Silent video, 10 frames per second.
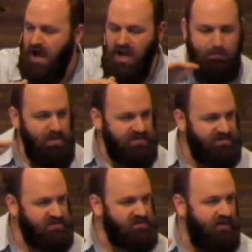on a
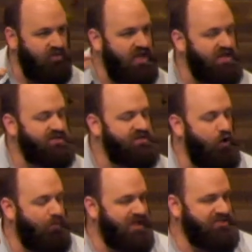business level. It is
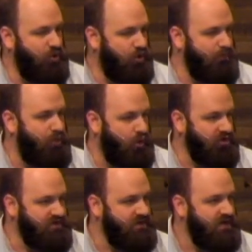so much more
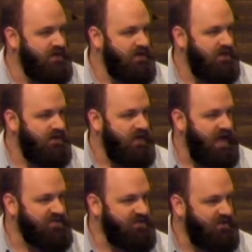important
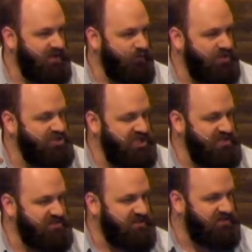as when
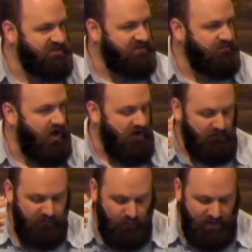Jesus is
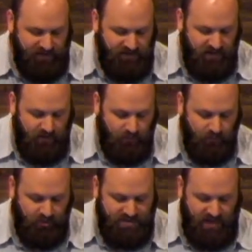involved, when
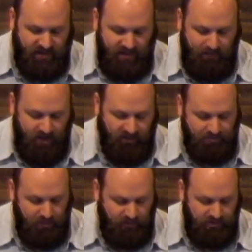we're talking about our
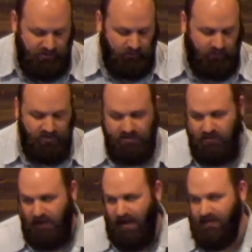spiritual
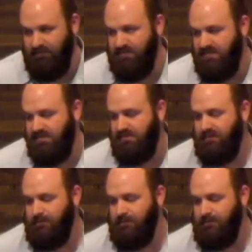lives.